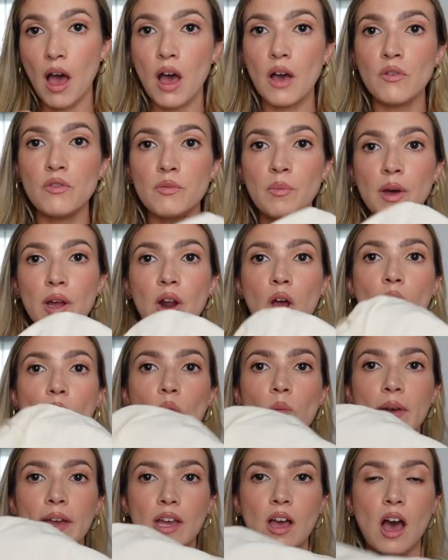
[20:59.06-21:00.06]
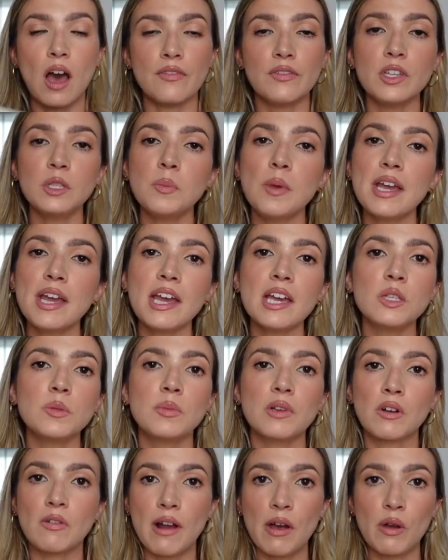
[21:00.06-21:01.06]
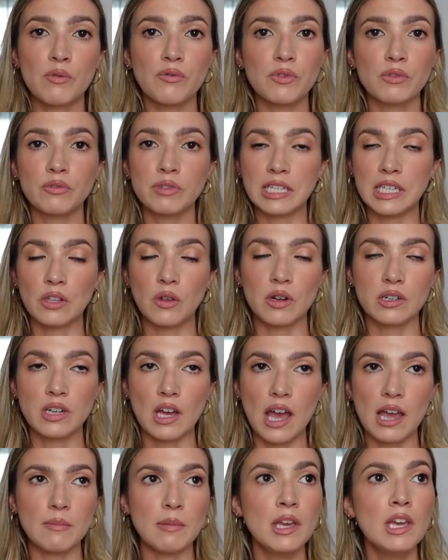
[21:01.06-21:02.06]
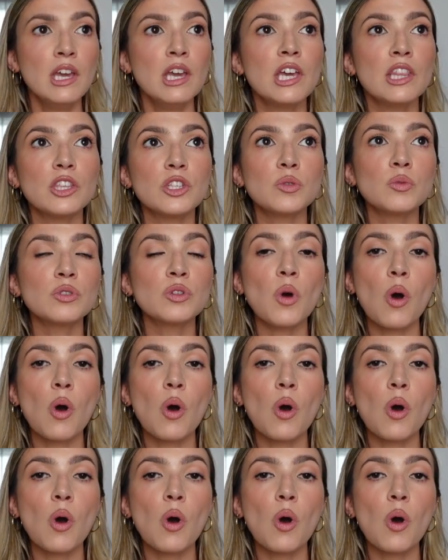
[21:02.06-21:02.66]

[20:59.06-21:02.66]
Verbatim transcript: of, but oh my God, this bag has been around for a really long time. This was